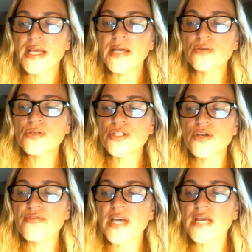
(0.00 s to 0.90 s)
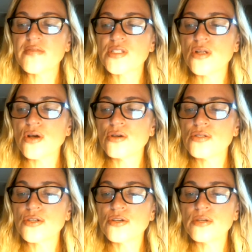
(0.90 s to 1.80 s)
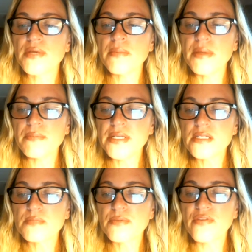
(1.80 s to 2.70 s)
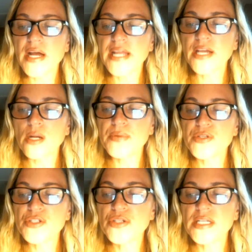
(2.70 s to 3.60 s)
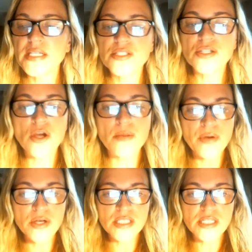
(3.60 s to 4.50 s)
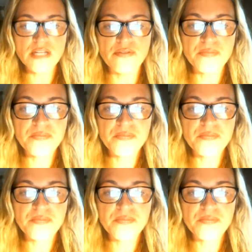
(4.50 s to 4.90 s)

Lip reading: it also favors long-term commitment, providing an opportunity to go positive